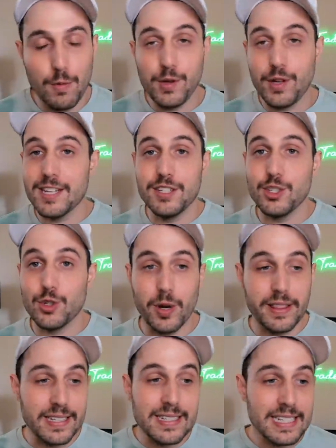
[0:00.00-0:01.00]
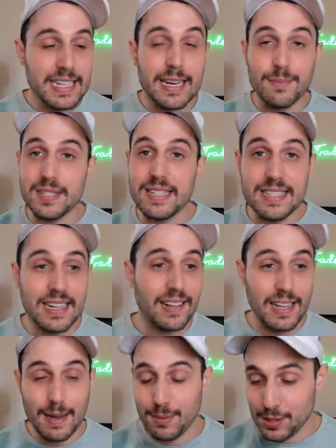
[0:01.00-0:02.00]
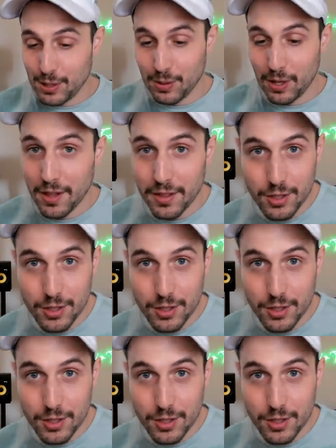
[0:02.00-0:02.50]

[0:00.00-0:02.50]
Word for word: you guys enjoyed this TMZ style episode on the